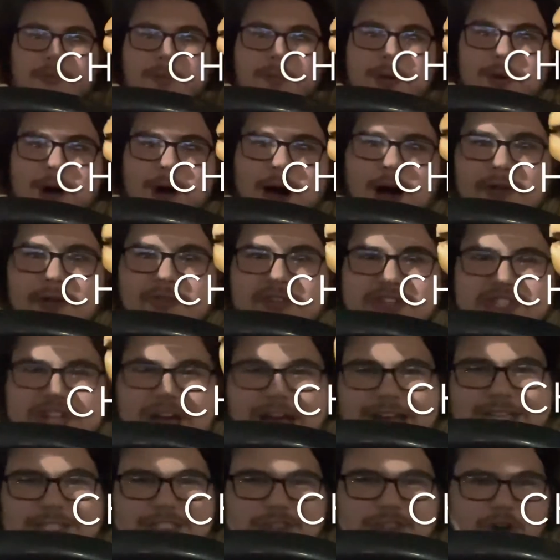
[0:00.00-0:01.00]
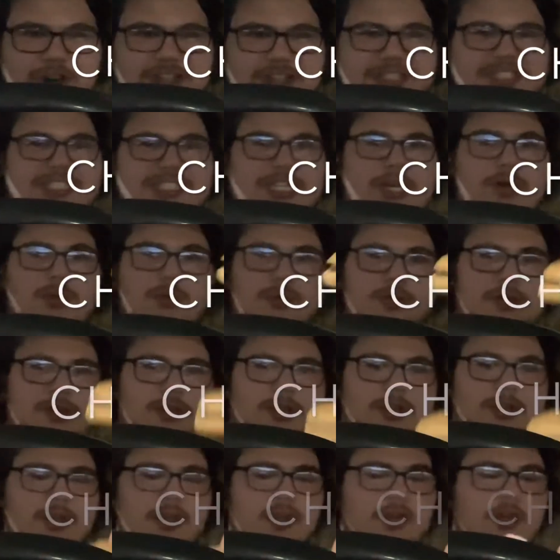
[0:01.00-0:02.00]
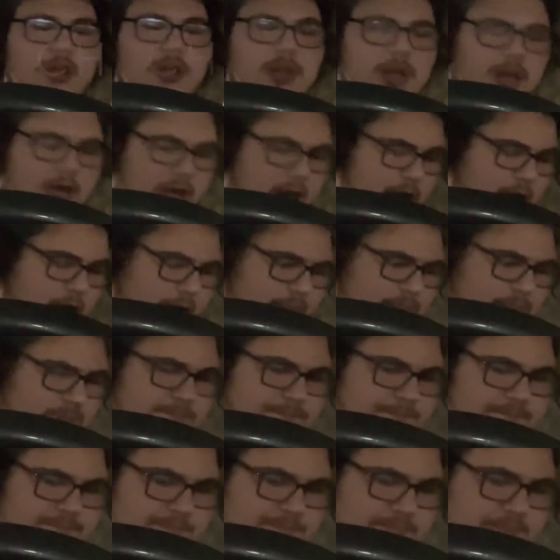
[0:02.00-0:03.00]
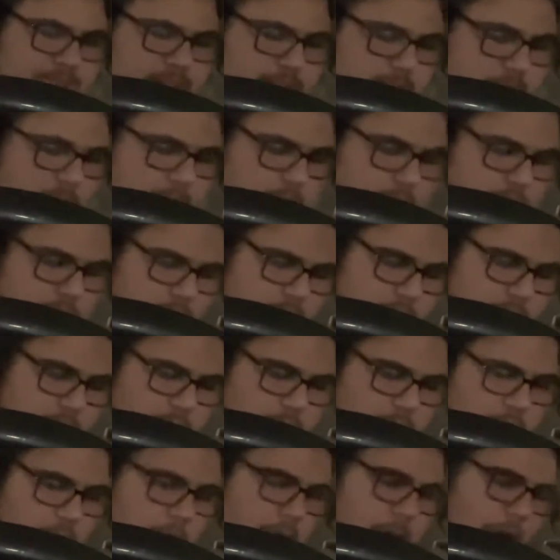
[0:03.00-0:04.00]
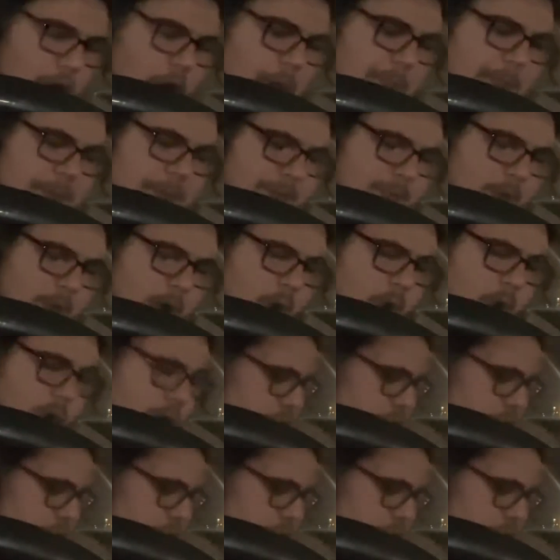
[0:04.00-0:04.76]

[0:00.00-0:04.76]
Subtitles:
little Hungry Jacks. Nice silk. I'll open them all